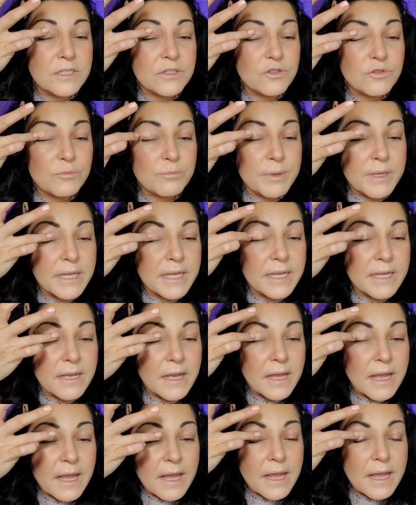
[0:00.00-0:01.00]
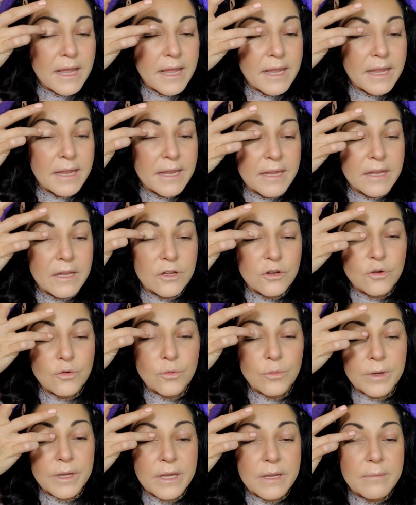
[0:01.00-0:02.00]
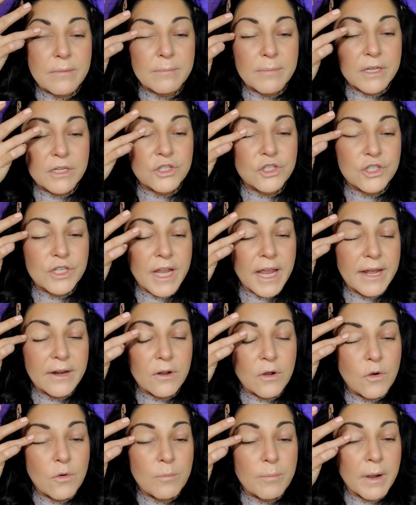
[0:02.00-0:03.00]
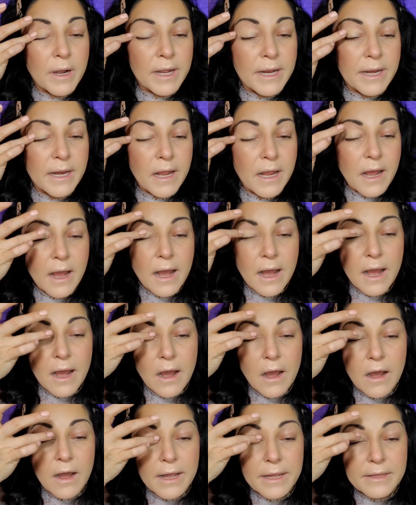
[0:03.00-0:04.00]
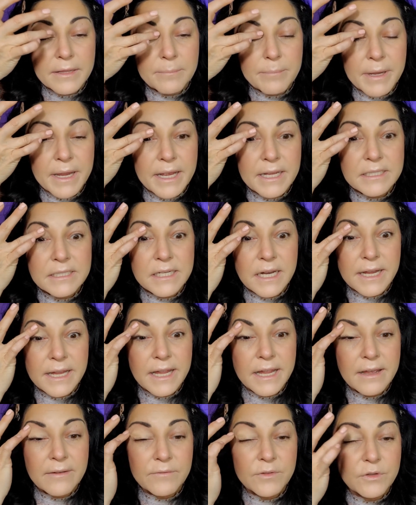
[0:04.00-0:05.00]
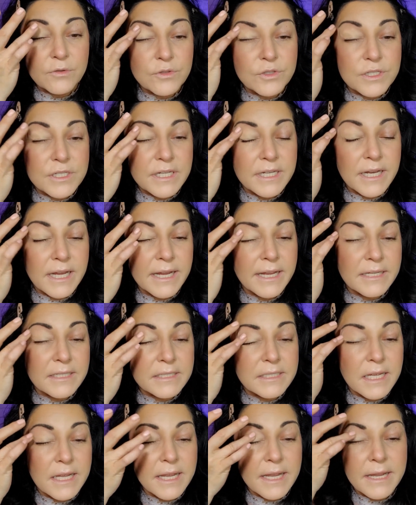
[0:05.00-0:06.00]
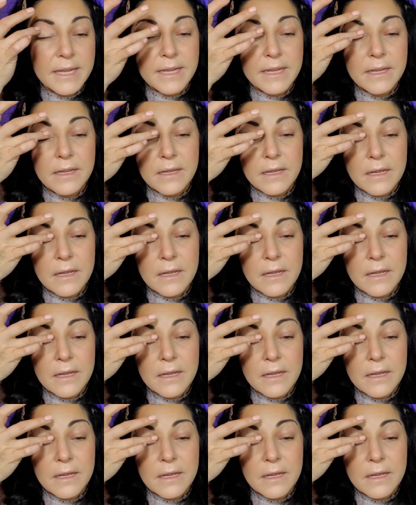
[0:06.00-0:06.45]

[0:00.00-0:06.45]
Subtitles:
to be a cream shadow, but in the past I have used it as a